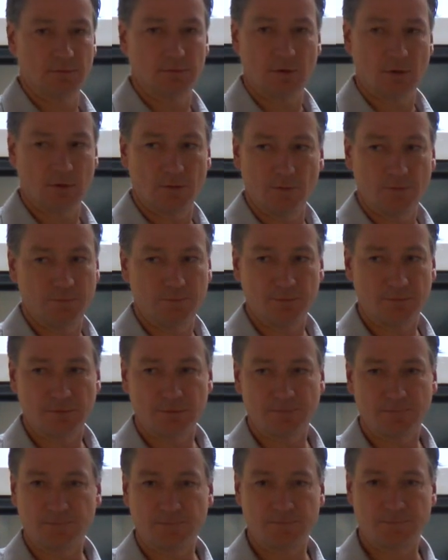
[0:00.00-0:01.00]
no,
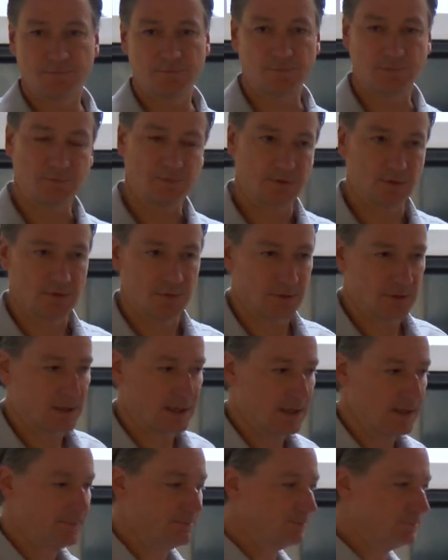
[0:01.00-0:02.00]
you know,
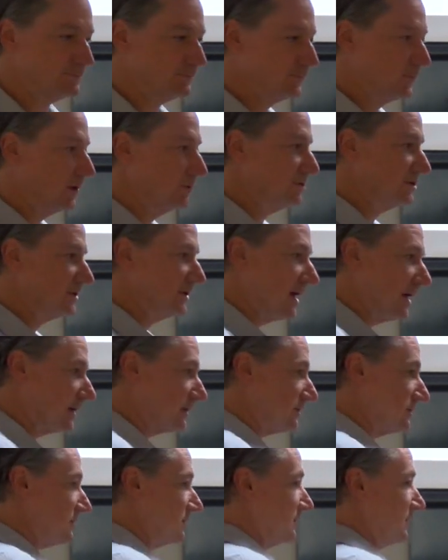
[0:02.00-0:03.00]
um, no
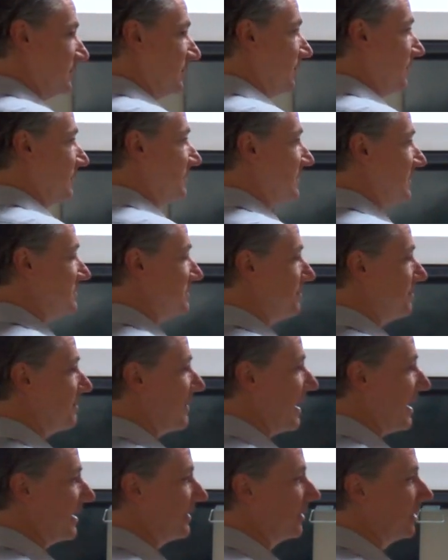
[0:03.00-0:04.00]
sex, you know, it doesn't
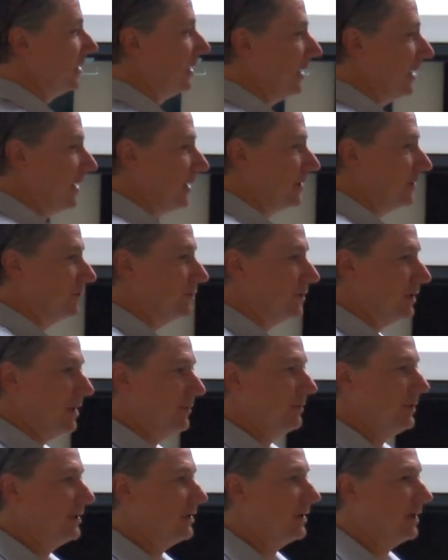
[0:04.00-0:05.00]
matter. You
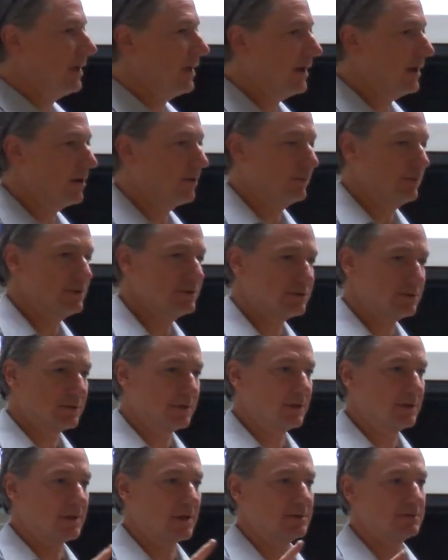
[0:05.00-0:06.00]
can be at a higher risk,
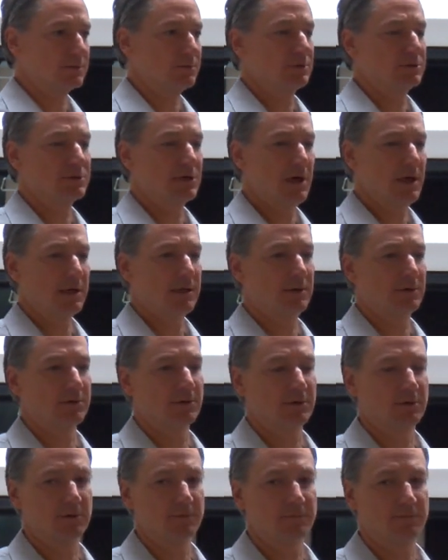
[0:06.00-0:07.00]
like as we were talking
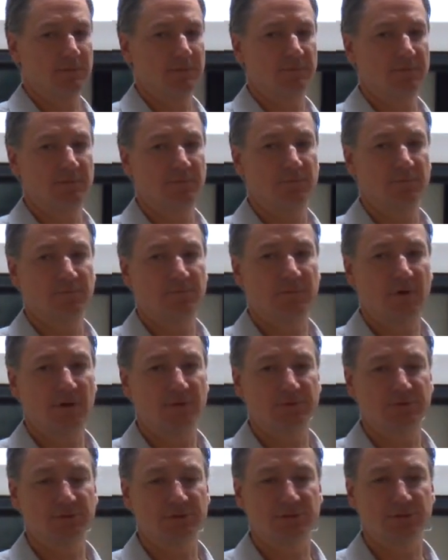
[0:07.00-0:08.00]
earlier, if you
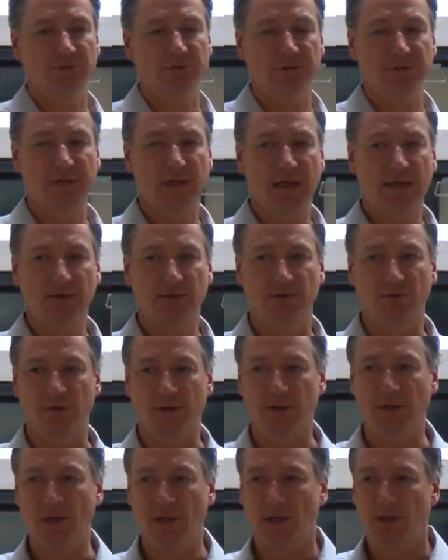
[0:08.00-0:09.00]
fall into a certain
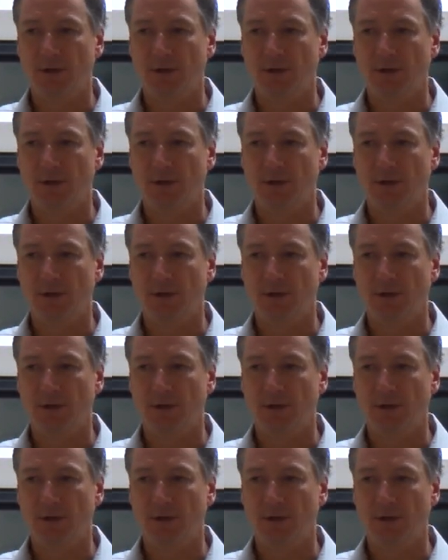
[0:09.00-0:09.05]
category.